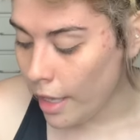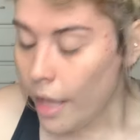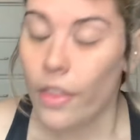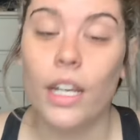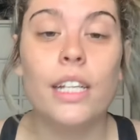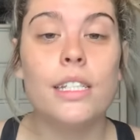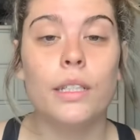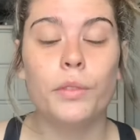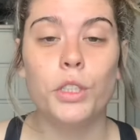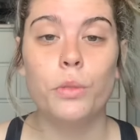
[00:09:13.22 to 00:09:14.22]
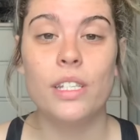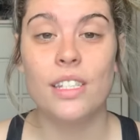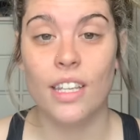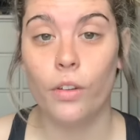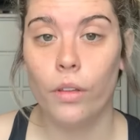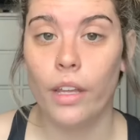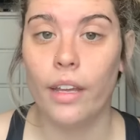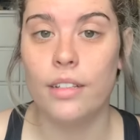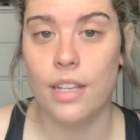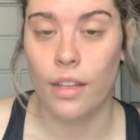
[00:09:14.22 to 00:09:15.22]
The next thing we're going to do is single
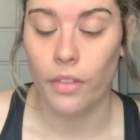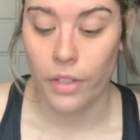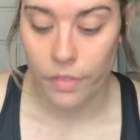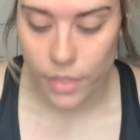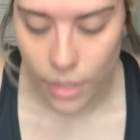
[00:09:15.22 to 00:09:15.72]
leg deadlifts.